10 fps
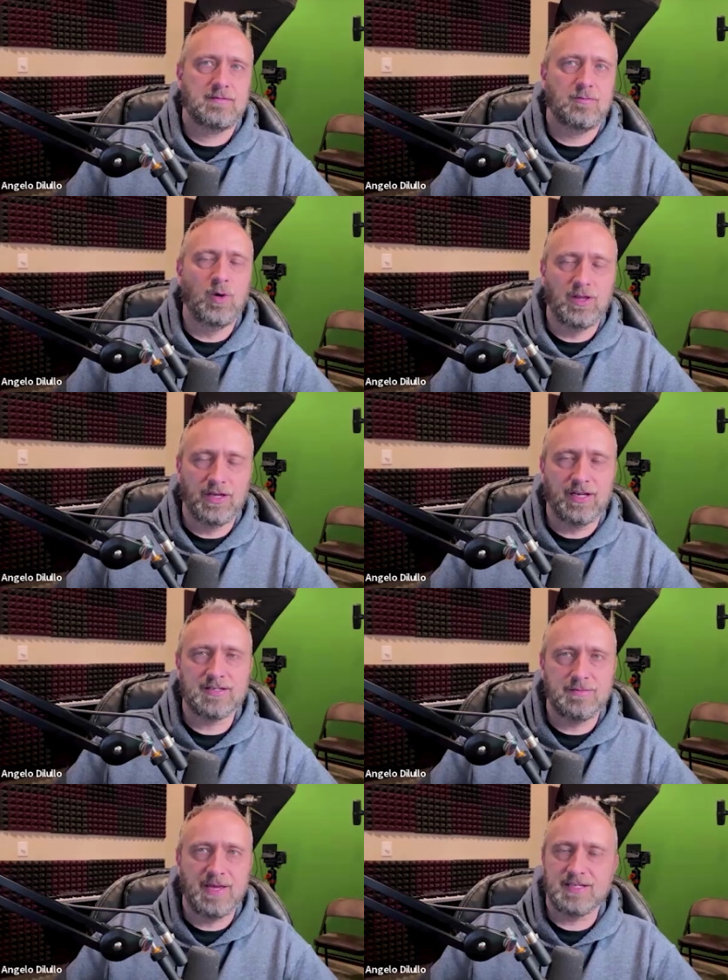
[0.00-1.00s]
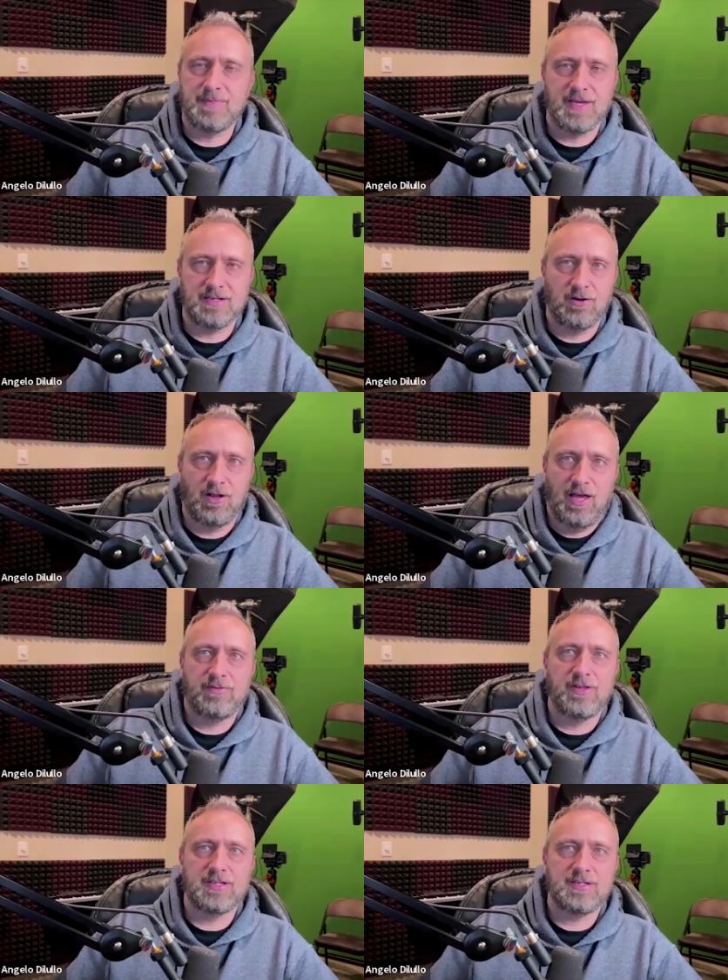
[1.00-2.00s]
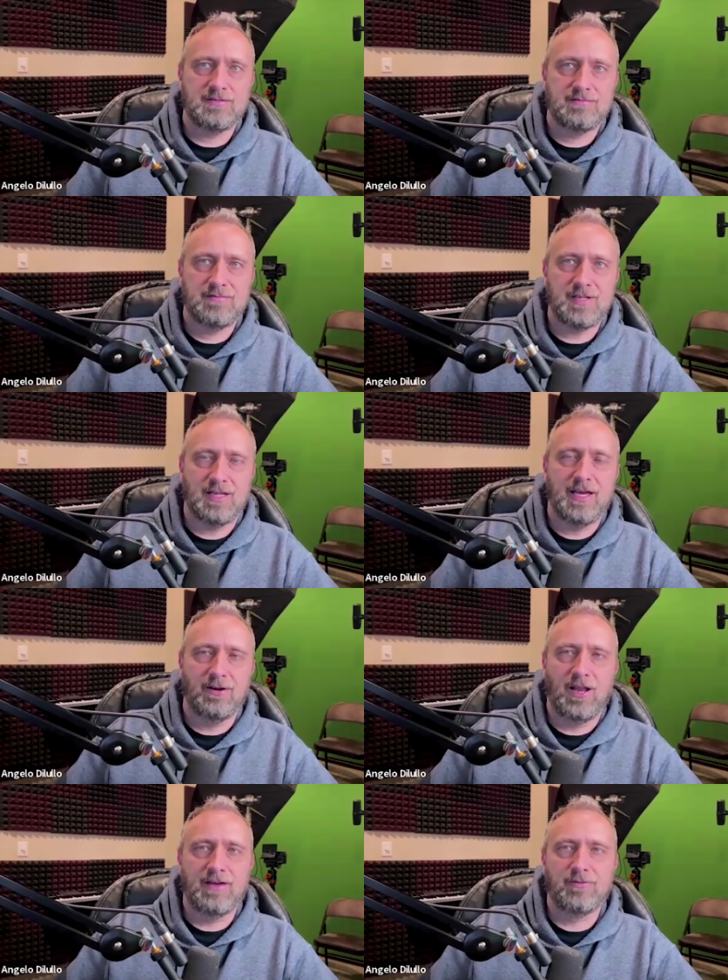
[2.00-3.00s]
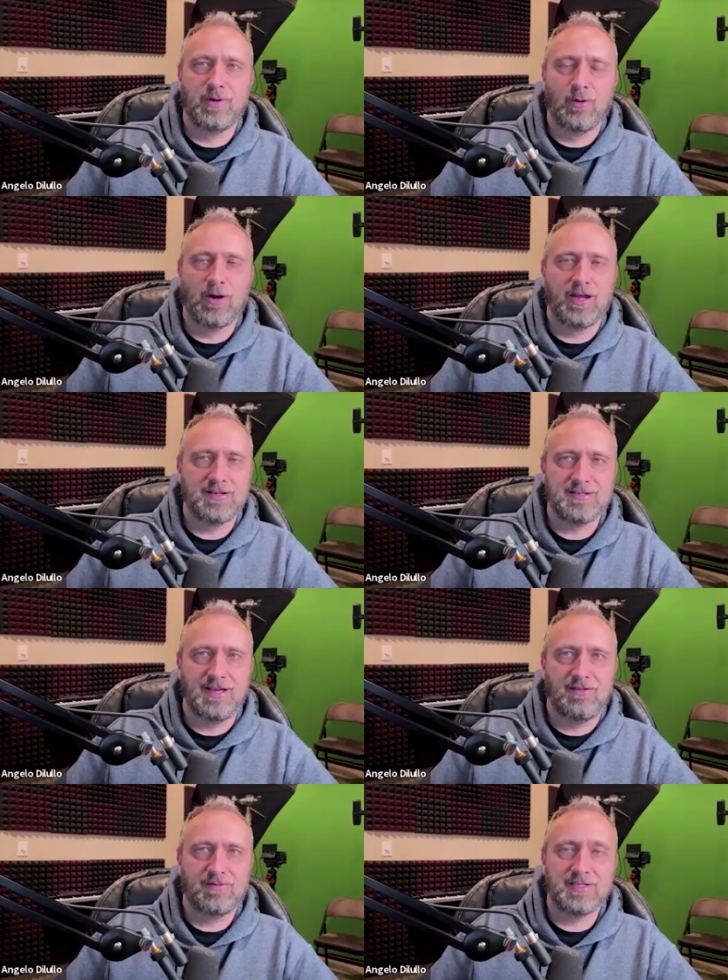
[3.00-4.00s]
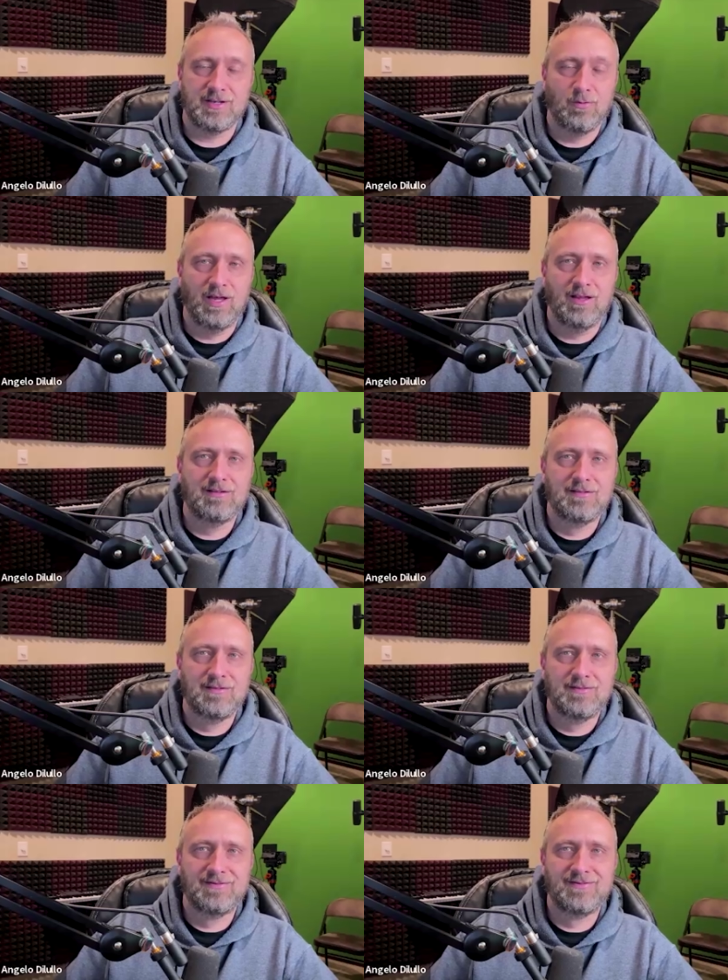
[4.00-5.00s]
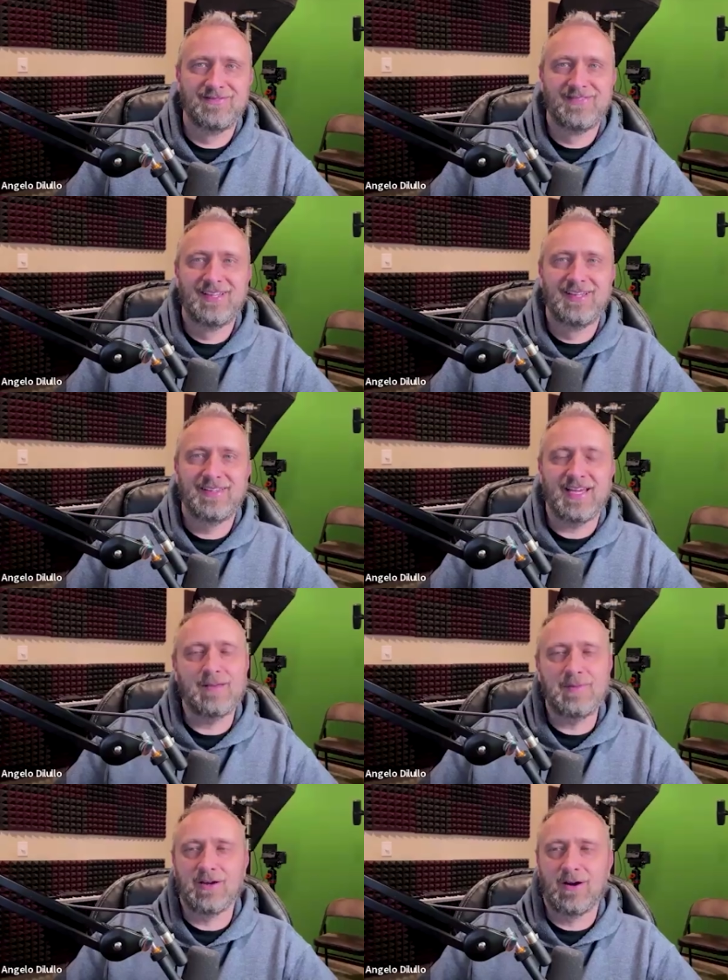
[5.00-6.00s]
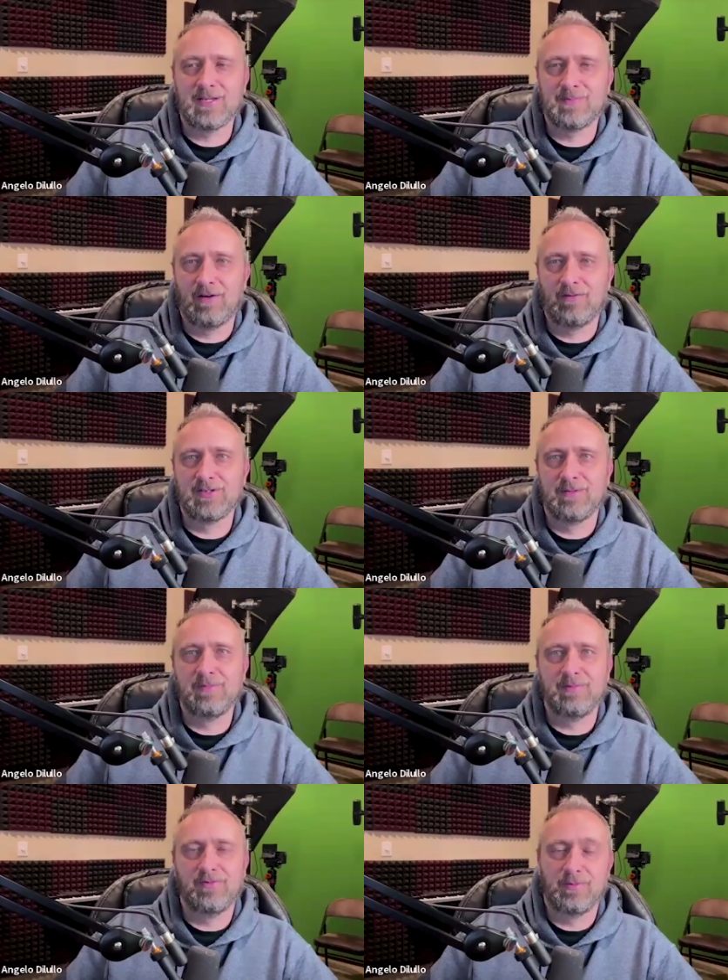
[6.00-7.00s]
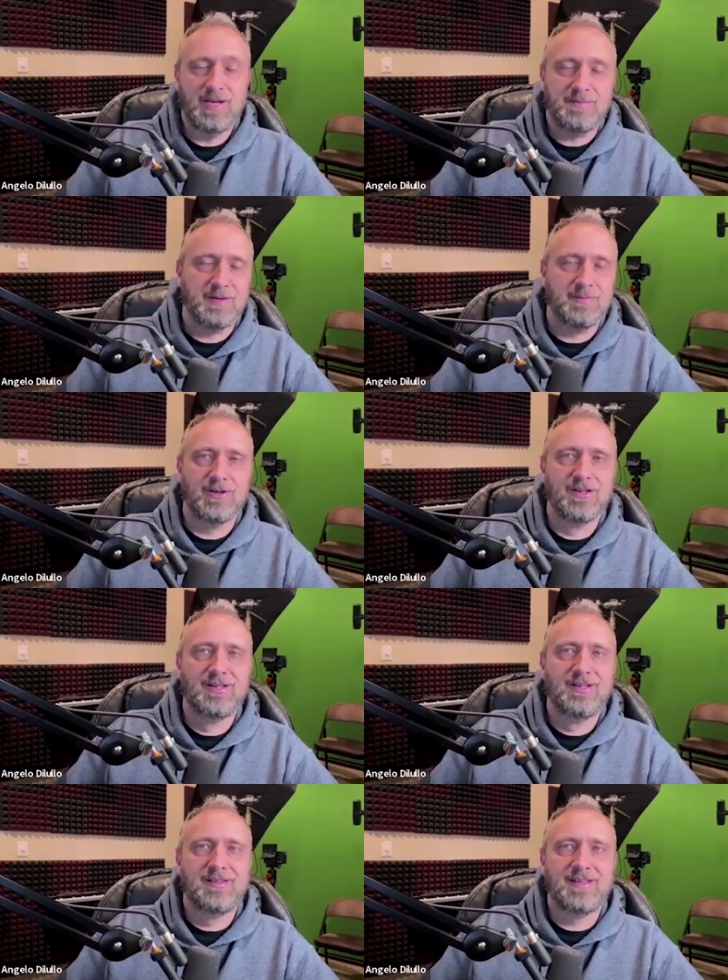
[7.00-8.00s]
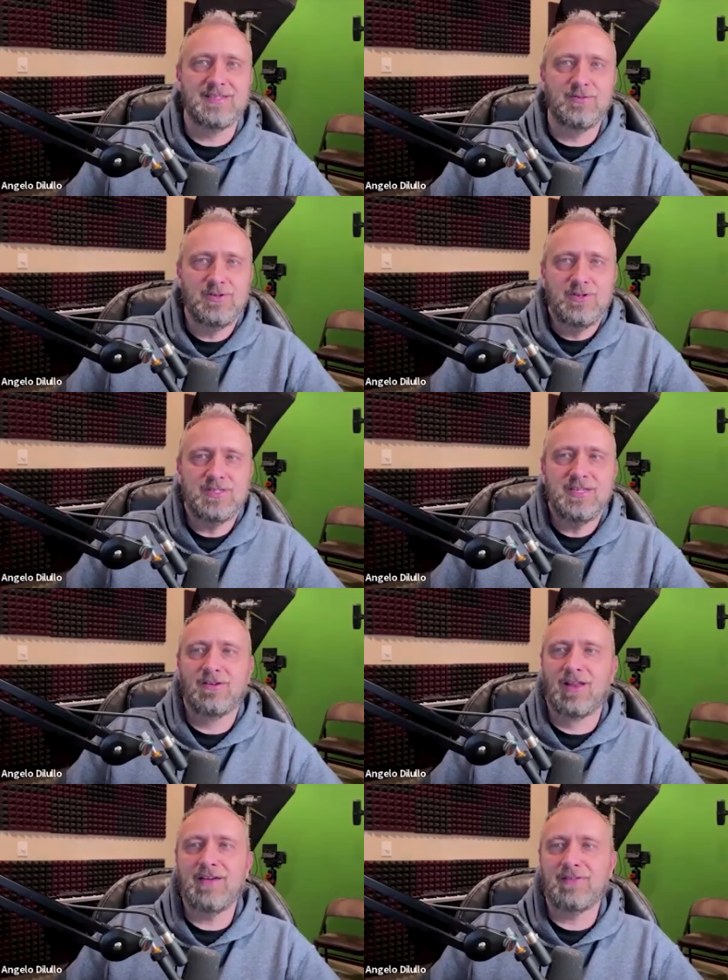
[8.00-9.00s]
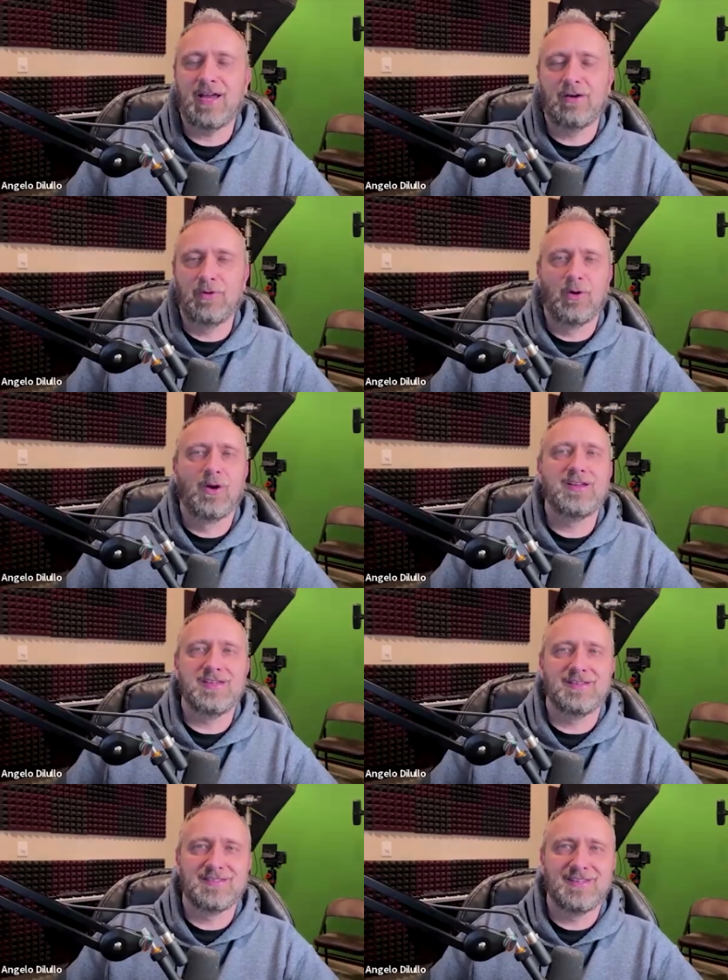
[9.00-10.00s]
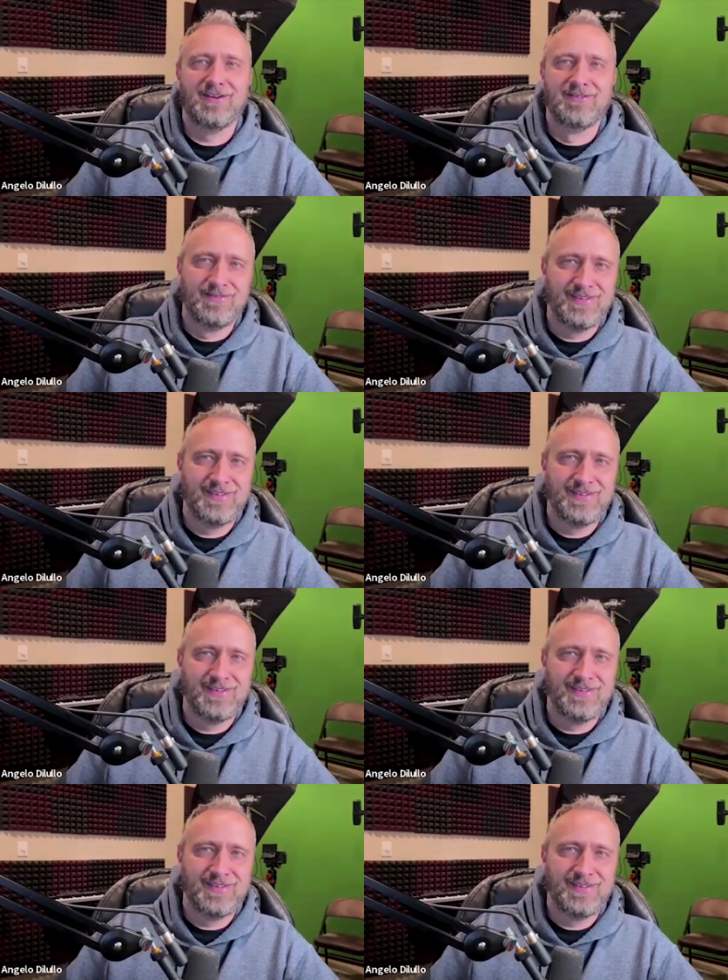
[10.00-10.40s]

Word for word: willingness to make space in your life for this, to let your life reorient itself, because it will. That can be the hardest part for some people, for many people, is you see your life kind of reorienting itself